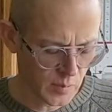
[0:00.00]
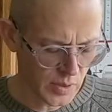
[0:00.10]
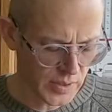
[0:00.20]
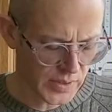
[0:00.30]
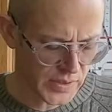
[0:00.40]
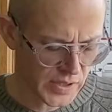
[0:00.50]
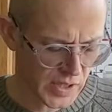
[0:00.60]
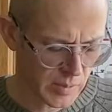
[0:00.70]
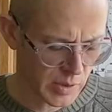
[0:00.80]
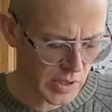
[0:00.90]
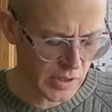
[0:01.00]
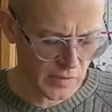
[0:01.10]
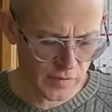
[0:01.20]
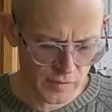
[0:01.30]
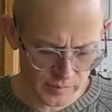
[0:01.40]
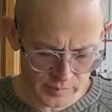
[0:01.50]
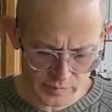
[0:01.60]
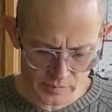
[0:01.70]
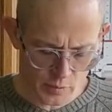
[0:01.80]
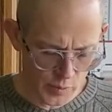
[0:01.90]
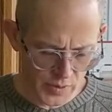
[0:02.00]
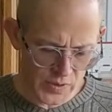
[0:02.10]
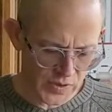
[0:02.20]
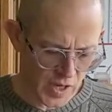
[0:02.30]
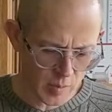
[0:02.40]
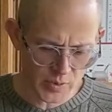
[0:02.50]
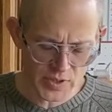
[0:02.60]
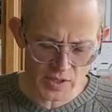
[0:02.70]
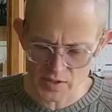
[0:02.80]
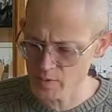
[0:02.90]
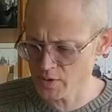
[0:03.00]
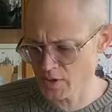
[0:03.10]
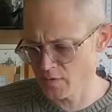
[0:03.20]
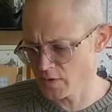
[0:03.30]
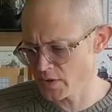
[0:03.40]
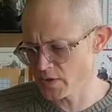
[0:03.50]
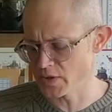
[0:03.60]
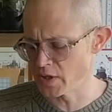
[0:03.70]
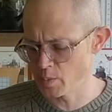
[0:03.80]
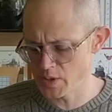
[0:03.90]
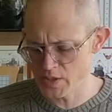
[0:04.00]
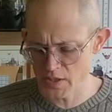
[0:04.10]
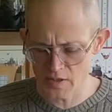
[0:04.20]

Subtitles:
Really the same kind of really stable tea, especially for such a tippy tea.